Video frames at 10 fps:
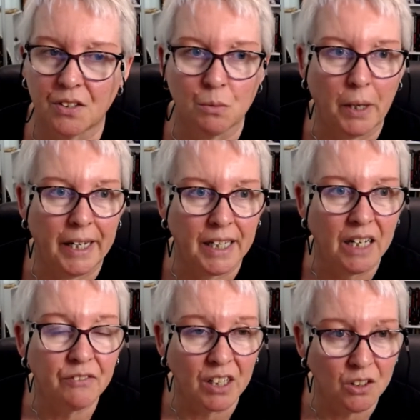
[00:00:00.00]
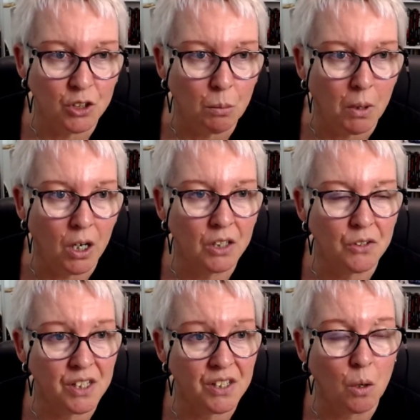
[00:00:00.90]
That's weighing heavily on your
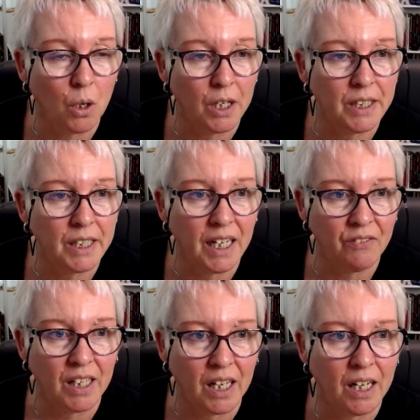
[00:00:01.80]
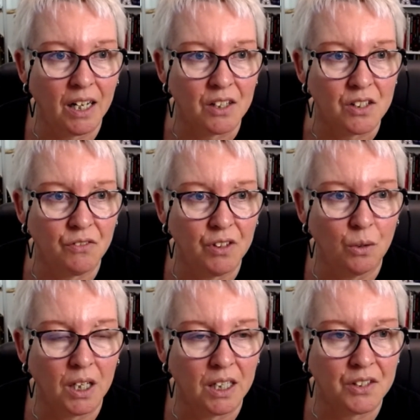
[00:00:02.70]
mind, because these are quite heavy cards. If
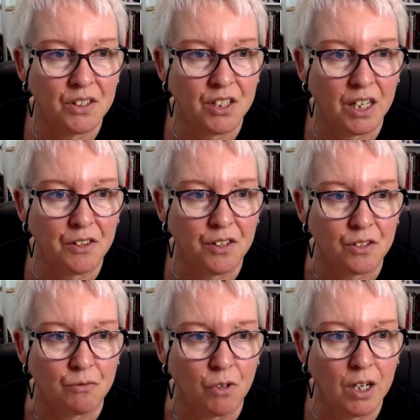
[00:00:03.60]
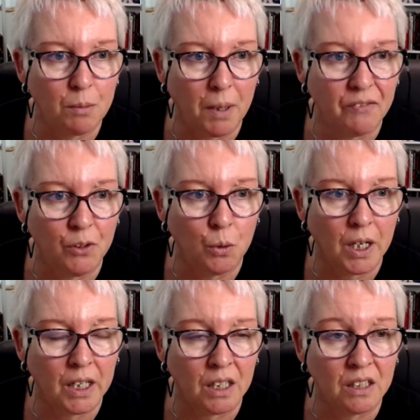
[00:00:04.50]
you're looking at this Death, that's right above
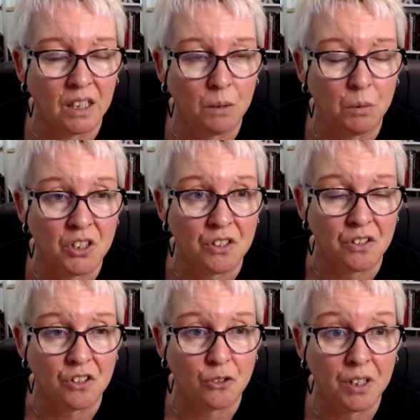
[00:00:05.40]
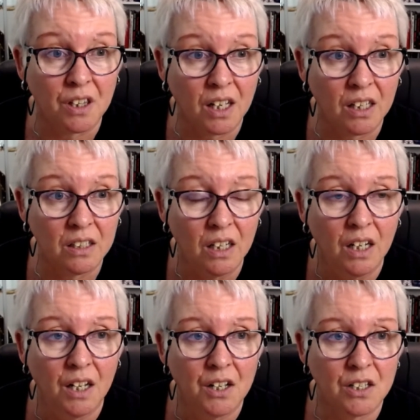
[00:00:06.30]
your card there, which is the Strength card.
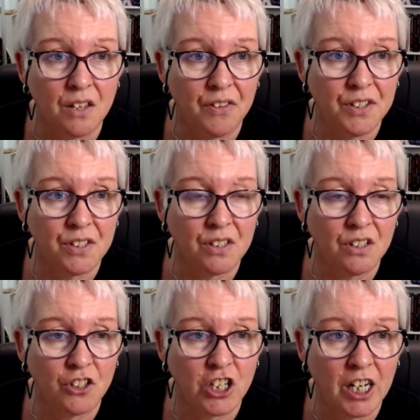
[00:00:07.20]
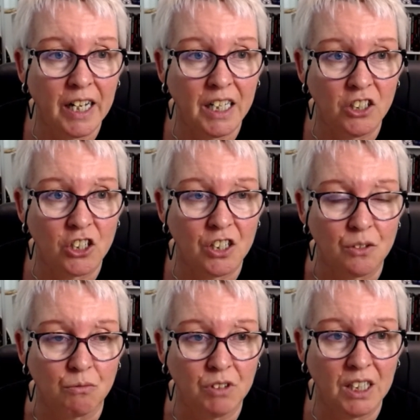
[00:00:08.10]
So this change
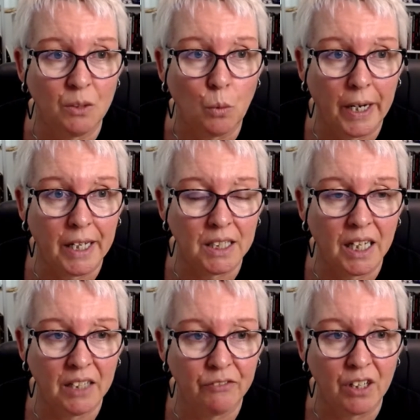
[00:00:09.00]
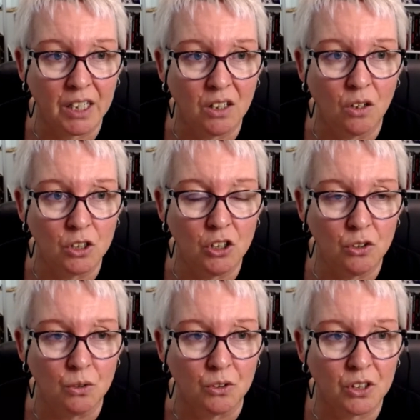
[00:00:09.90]
is really weighing heavily
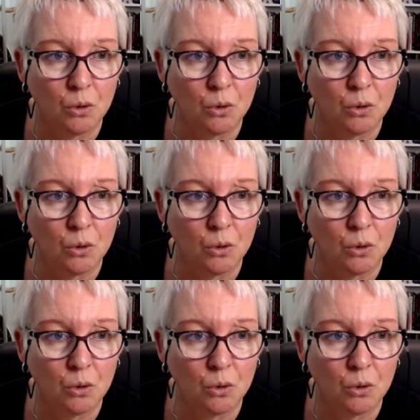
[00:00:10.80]
on you.